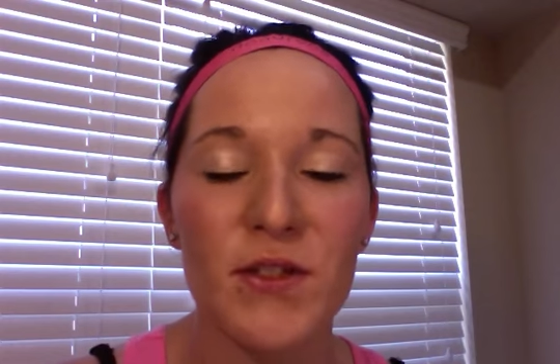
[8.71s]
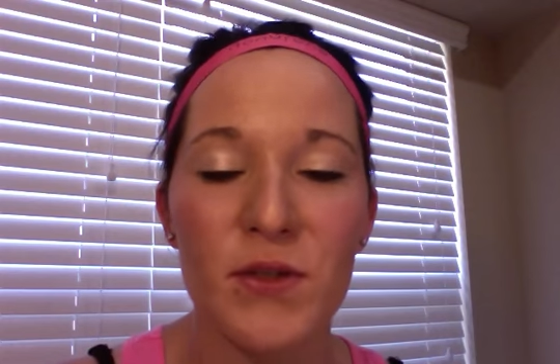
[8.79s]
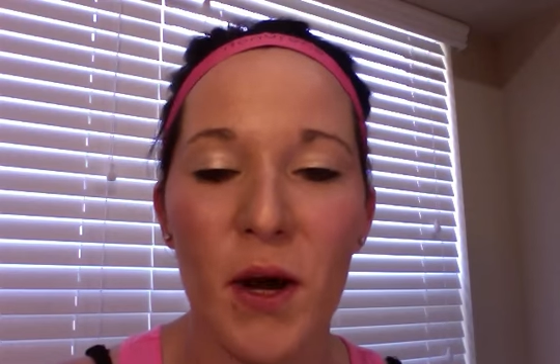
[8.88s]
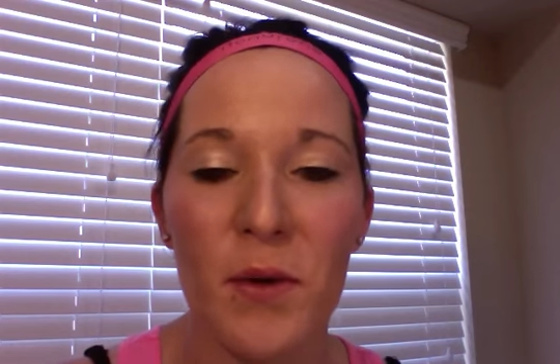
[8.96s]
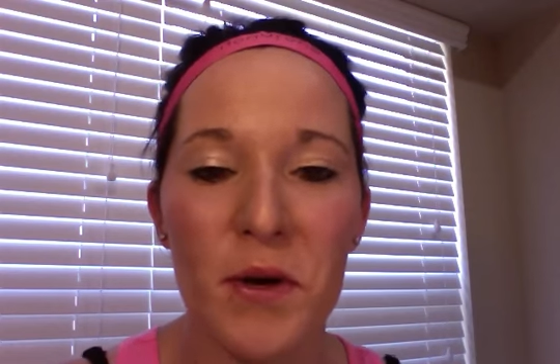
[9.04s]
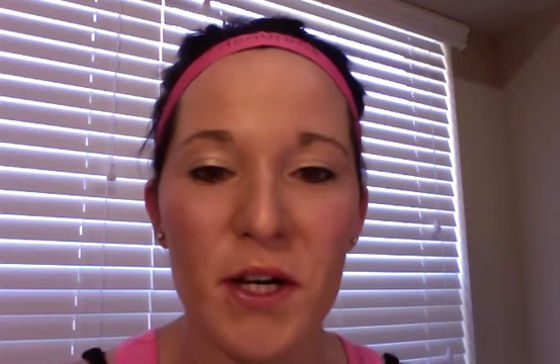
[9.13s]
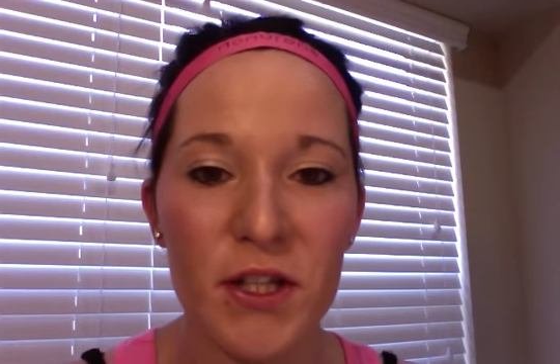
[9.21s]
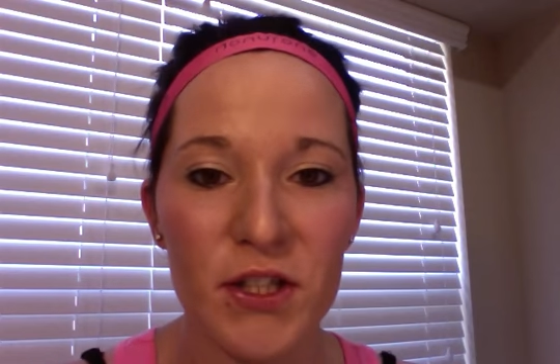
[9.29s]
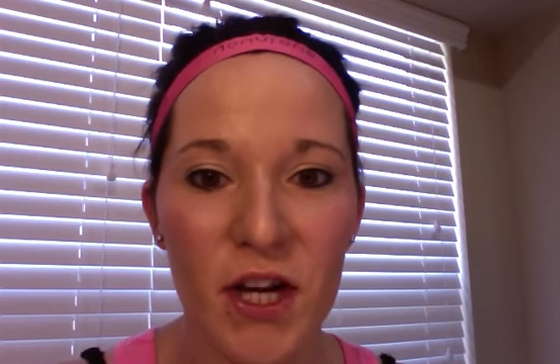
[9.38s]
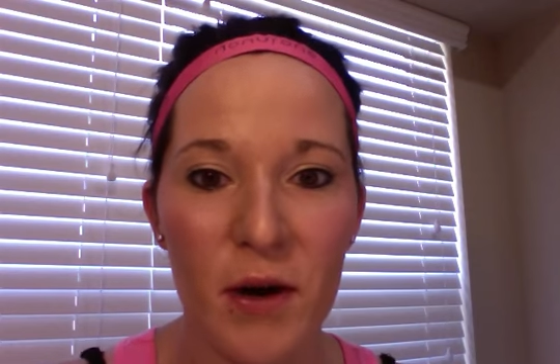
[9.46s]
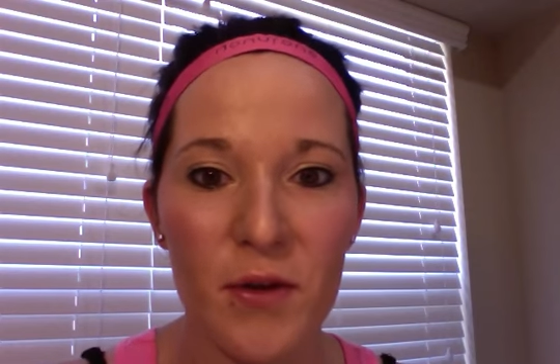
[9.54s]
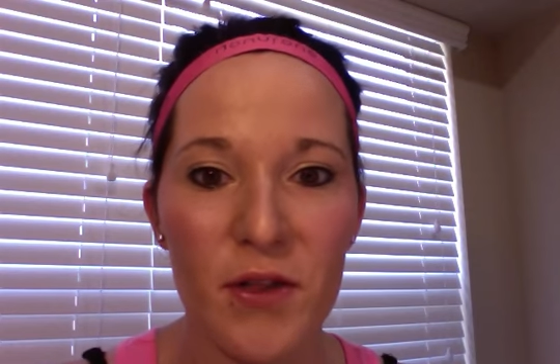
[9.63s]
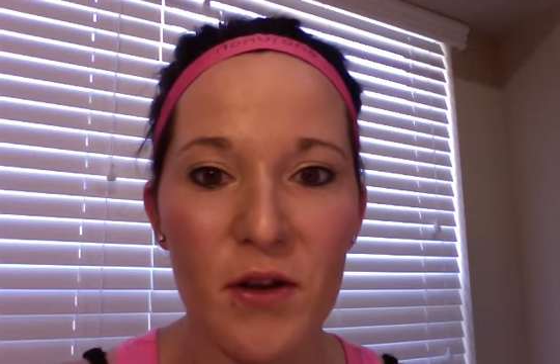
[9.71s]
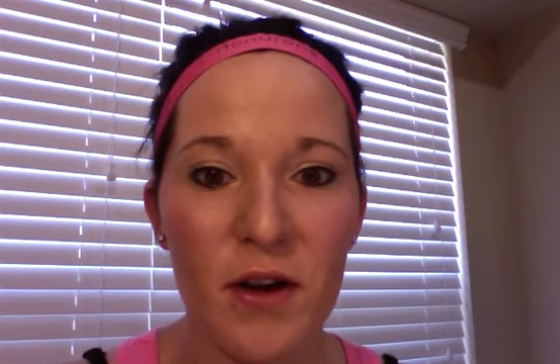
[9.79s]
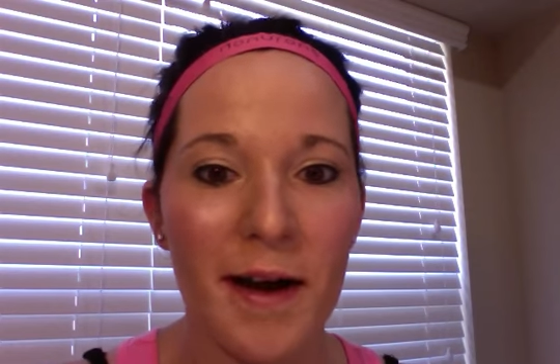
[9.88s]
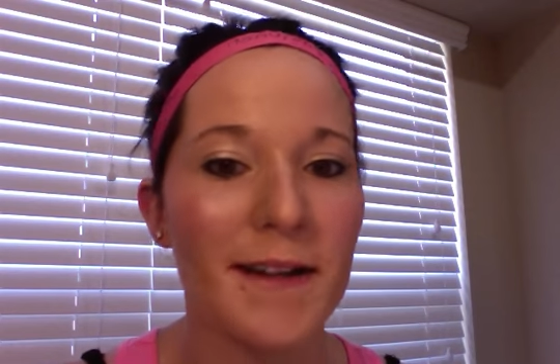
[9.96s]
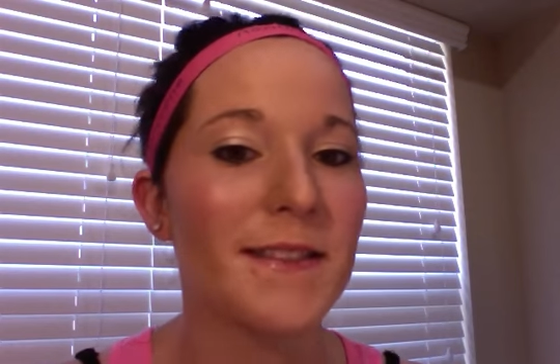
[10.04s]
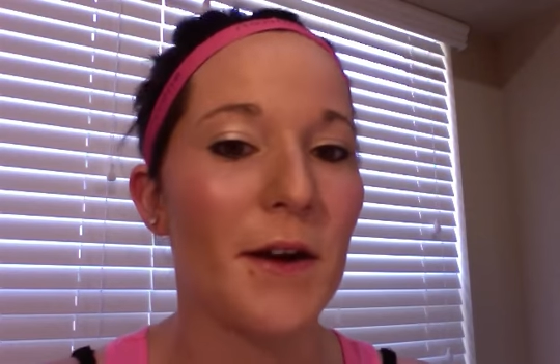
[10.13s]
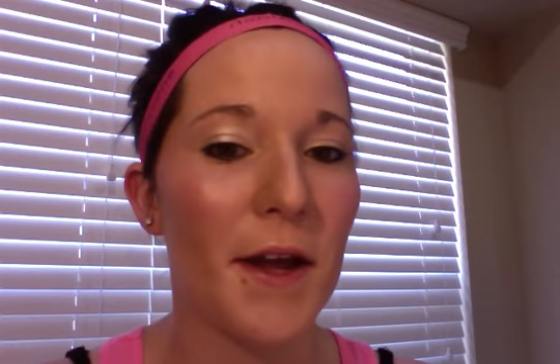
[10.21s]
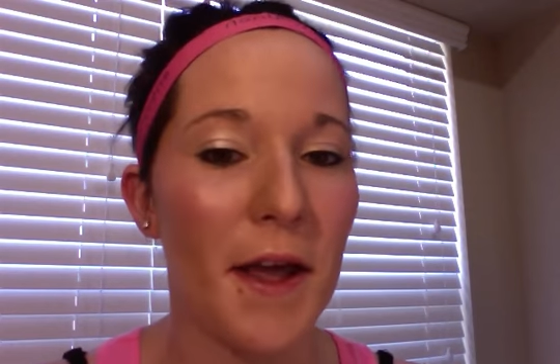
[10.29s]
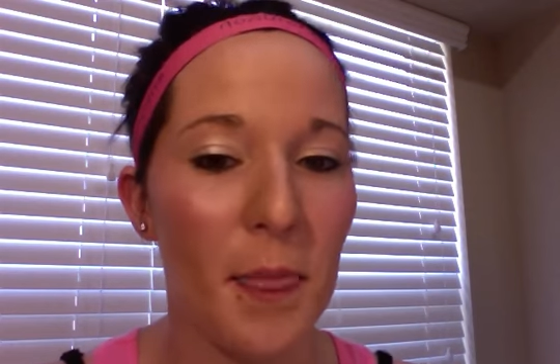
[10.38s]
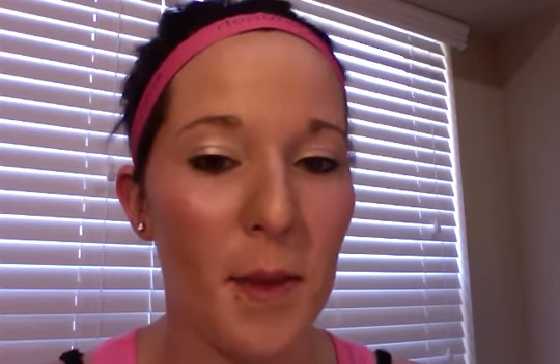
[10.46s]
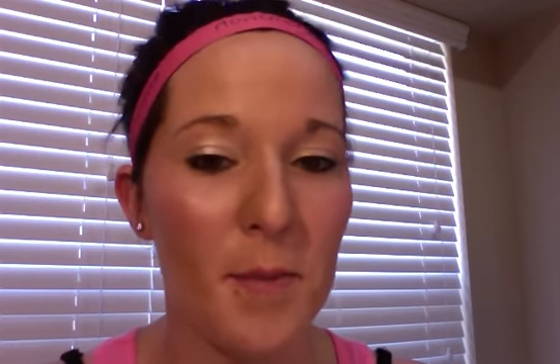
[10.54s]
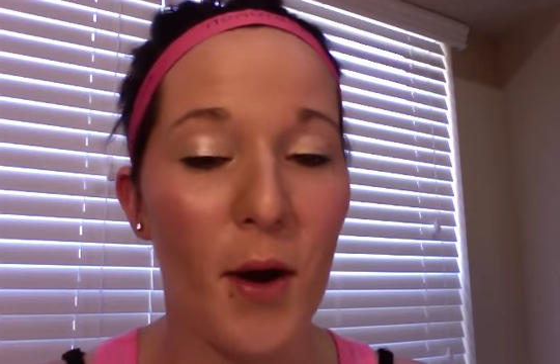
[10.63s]
so I wanted to share with you guys how I
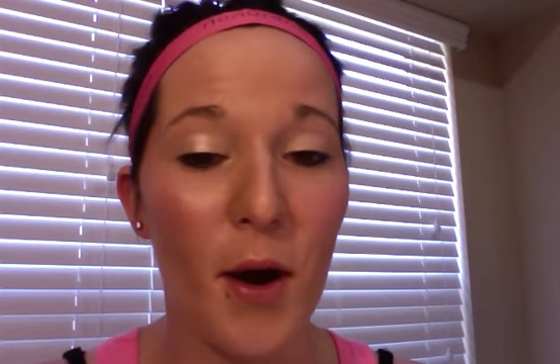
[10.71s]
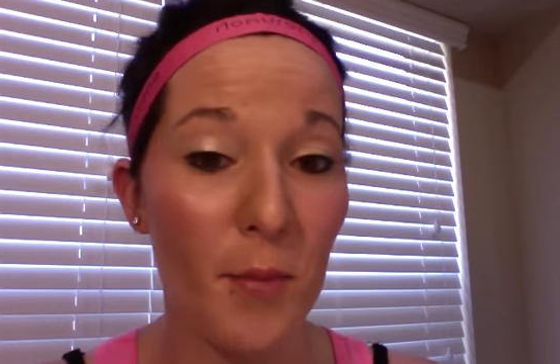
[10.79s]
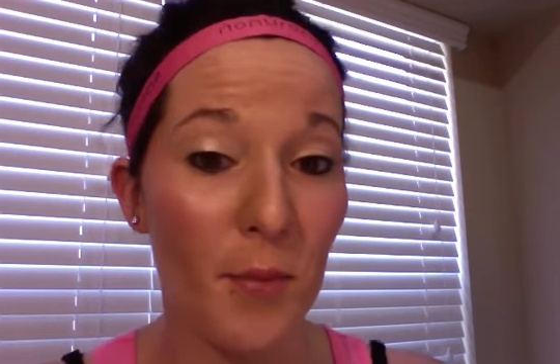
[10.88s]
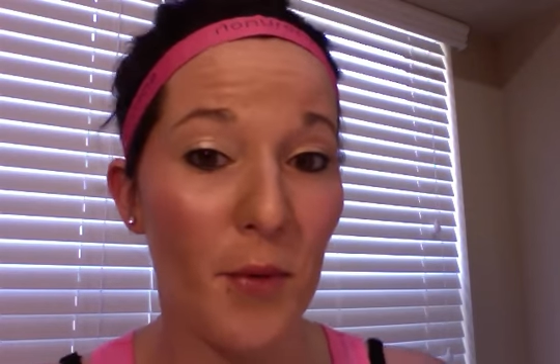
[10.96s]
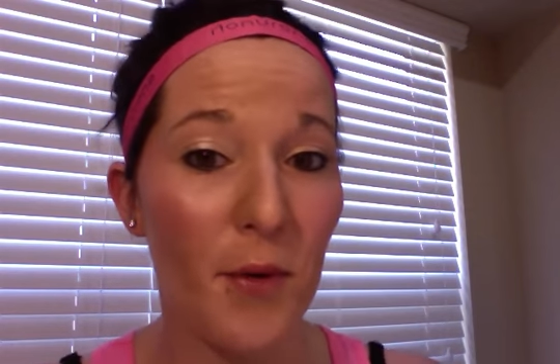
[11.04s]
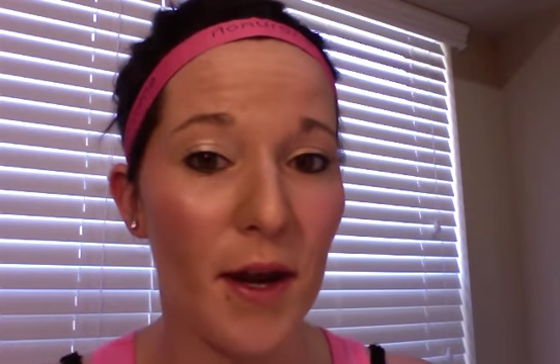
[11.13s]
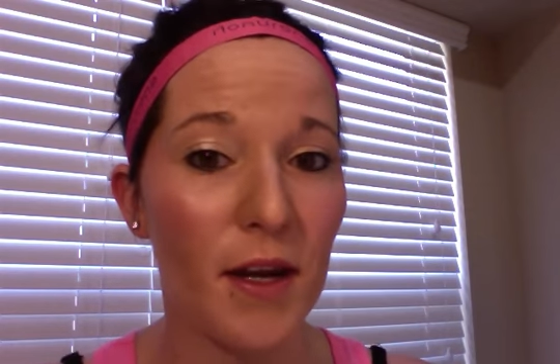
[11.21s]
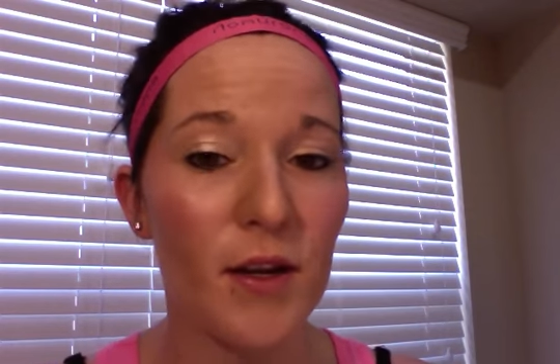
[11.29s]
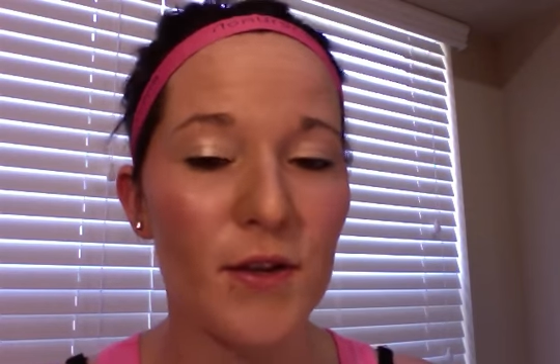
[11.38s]
get them on point